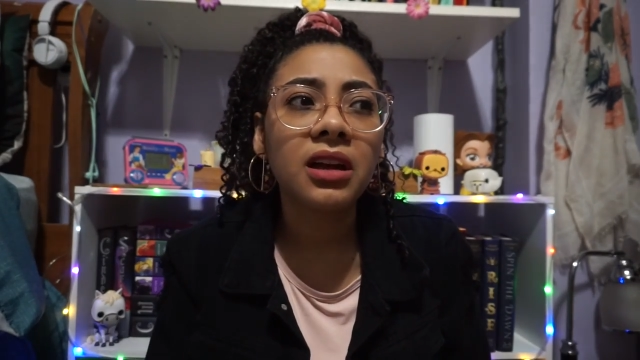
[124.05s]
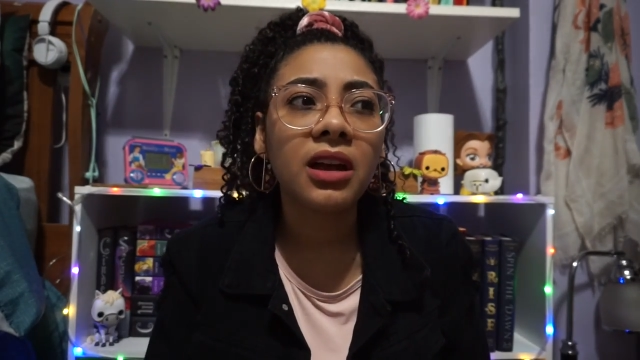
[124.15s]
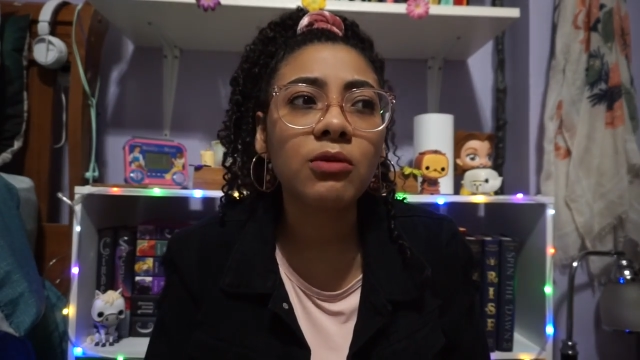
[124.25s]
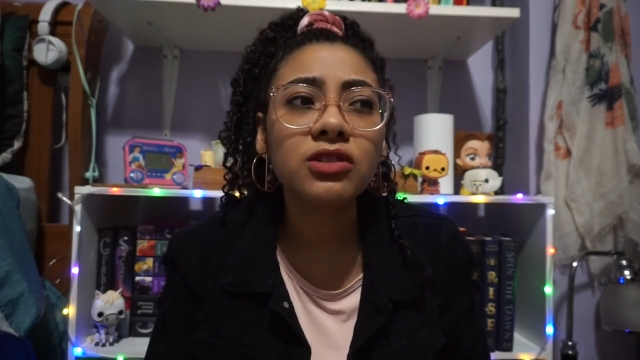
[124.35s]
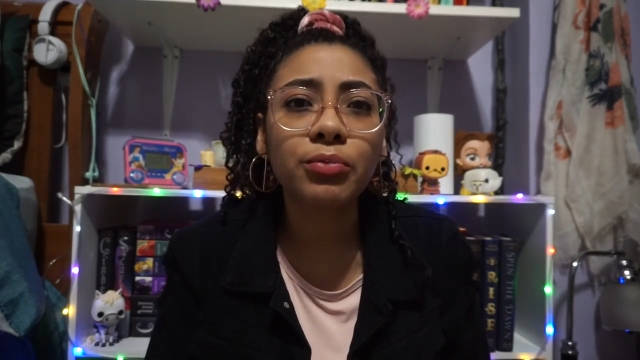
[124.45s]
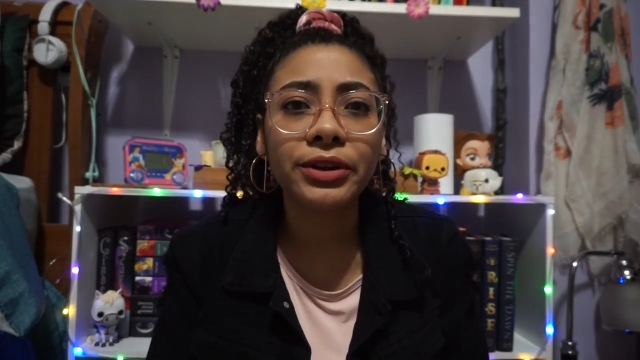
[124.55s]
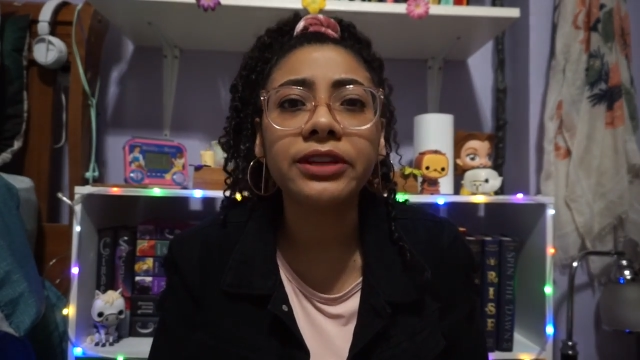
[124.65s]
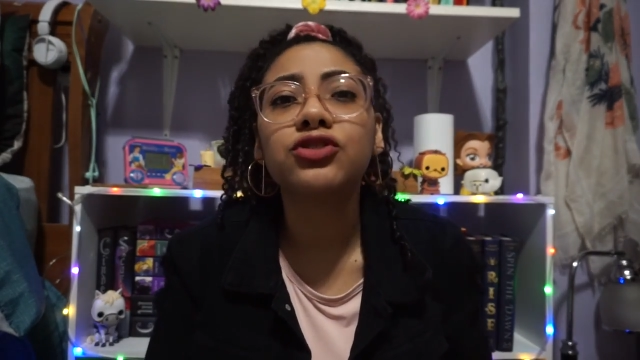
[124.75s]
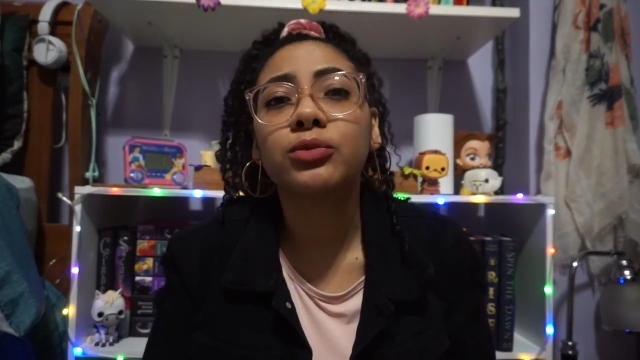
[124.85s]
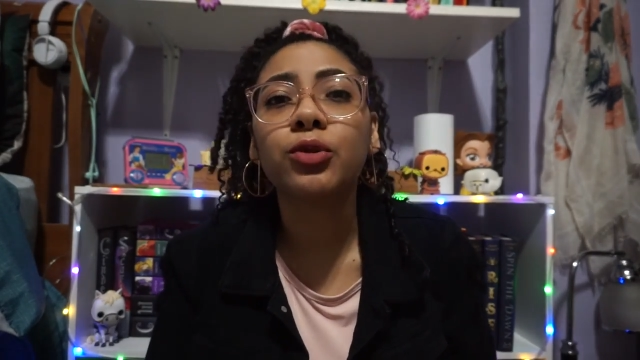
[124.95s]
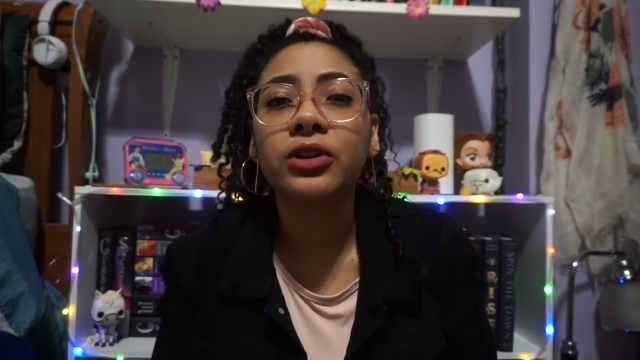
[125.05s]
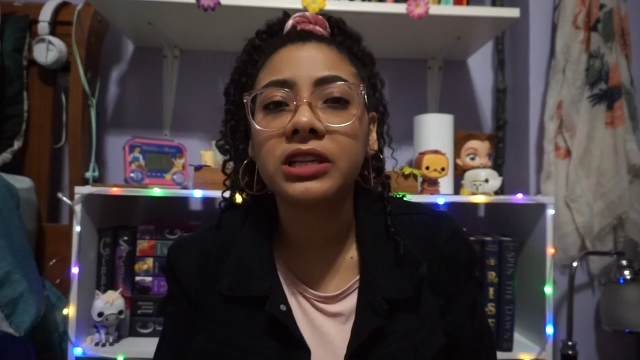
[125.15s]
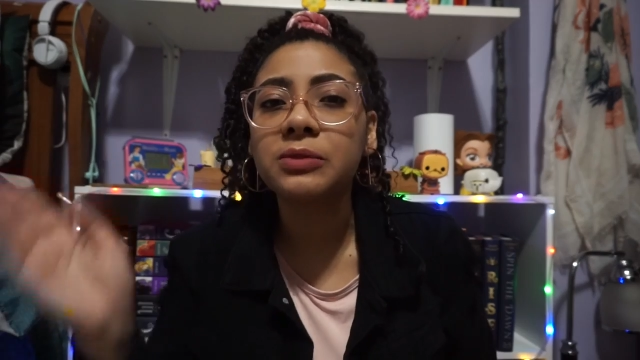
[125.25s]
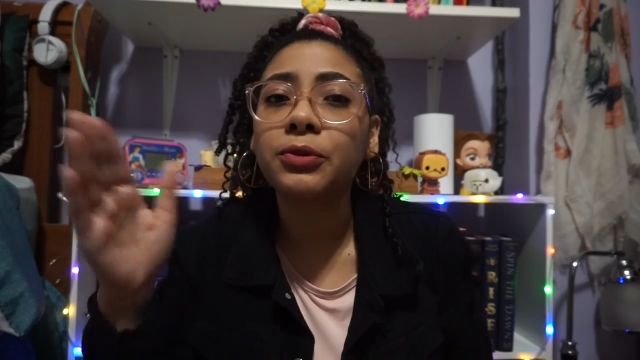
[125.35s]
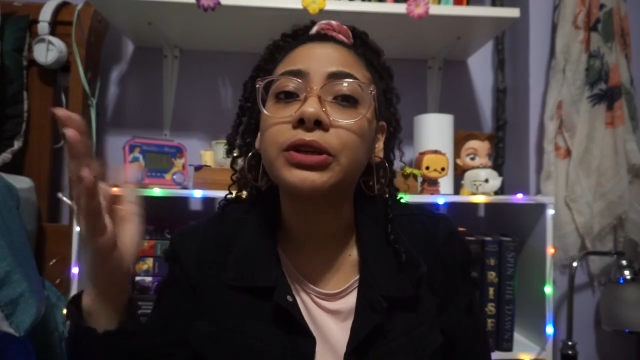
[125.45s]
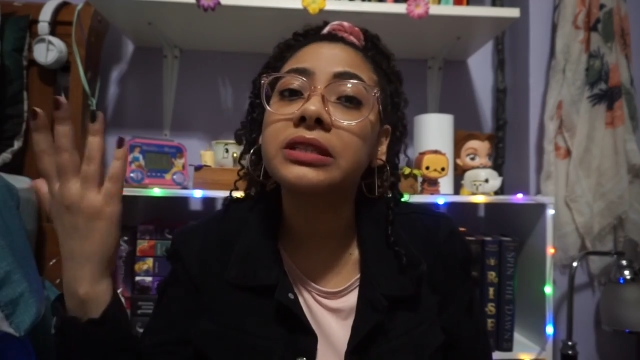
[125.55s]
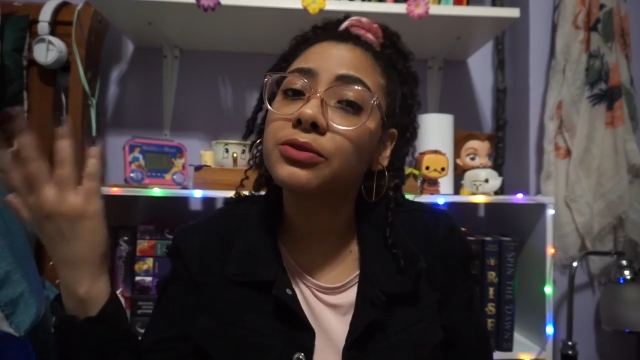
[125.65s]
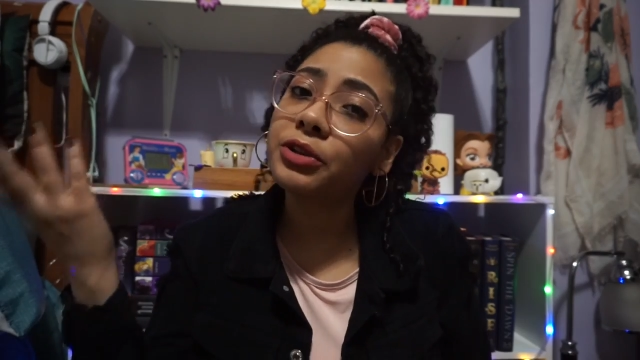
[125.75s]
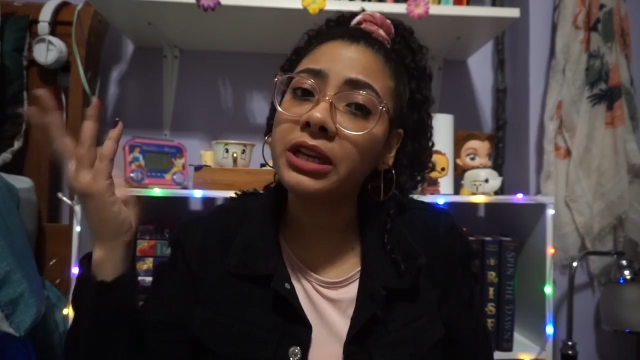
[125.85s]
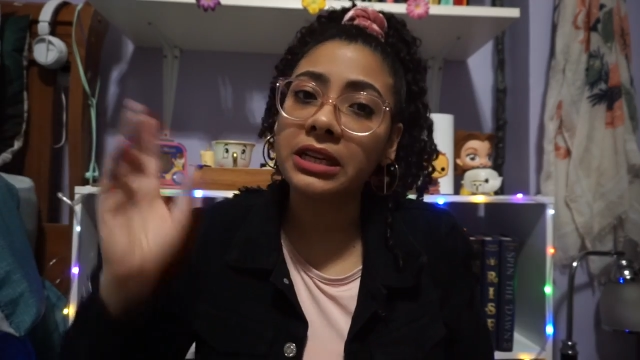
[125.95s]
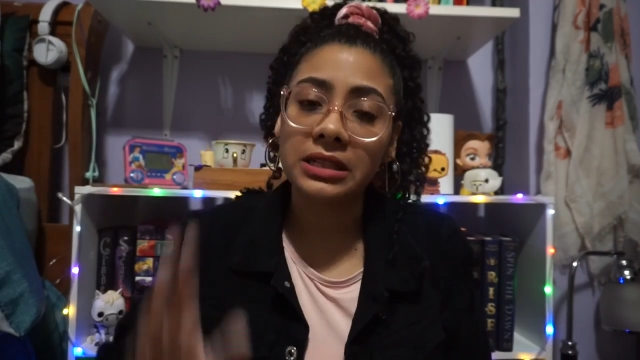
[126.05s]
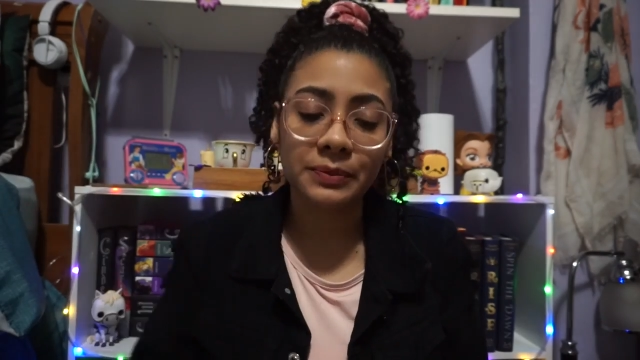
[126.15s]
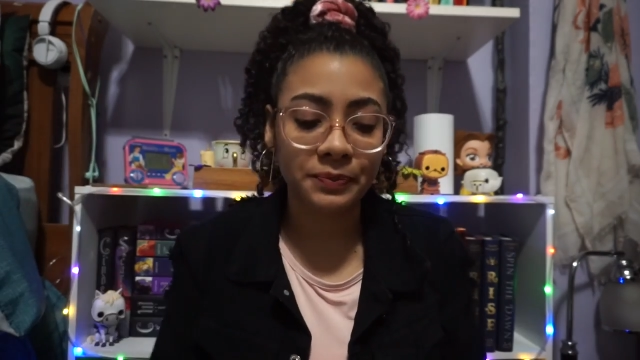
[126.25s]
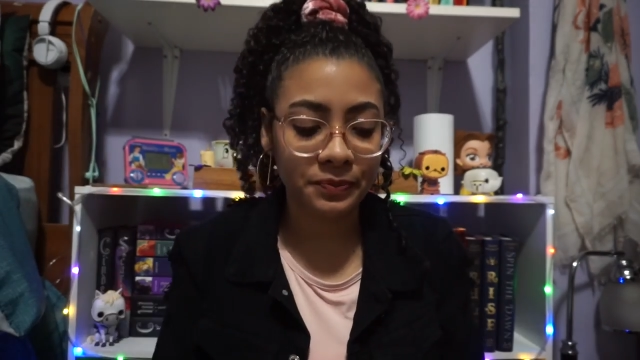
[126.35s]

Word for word: it was a pretty enjoyable experience reading it.